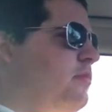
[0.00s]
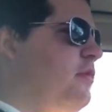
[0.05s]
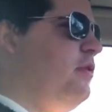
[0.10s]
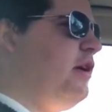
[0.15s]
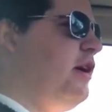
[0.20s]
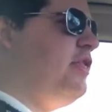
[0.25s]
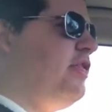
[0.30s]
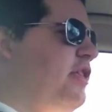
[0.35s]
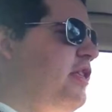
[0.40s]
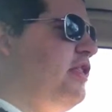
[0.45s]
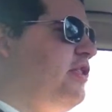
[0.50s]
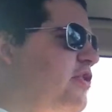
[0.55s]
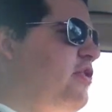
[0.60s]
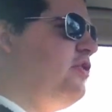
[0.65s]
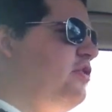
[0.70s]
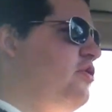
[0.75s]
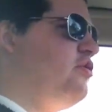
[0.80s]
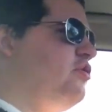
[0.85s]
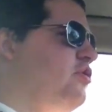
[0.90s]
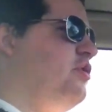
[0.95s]
I think this
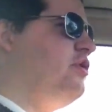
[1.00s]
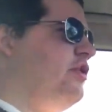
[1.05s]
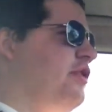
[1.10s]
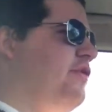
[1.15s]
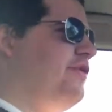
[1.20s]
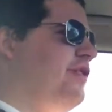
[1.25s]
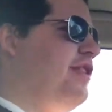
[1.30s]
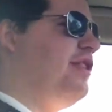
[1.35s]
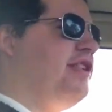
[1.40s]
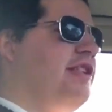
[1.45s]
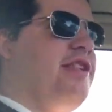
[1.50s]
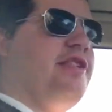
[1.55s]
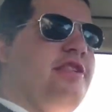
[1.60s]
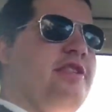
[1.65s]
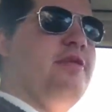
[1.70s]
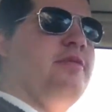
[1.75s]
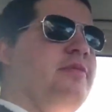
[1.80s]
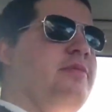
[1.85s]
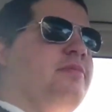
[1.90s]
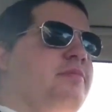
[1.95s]
card should definitely see some.